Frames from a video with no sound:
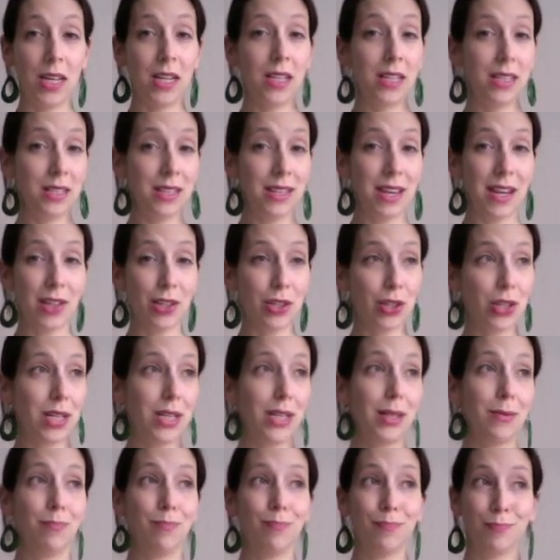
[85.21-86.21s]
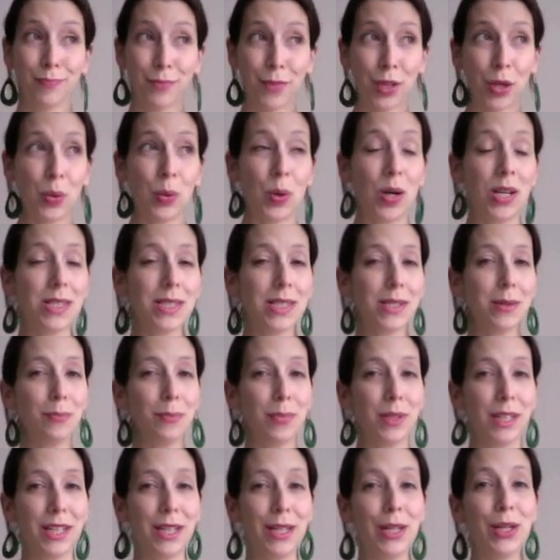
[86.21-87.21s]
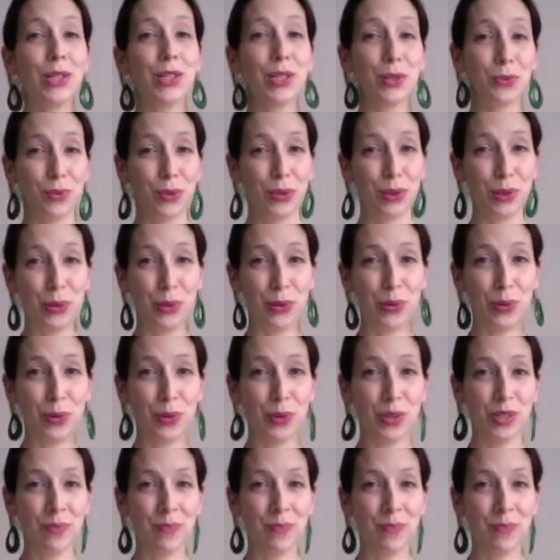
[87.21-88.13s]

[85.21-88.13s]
is actually, quite simply, to record.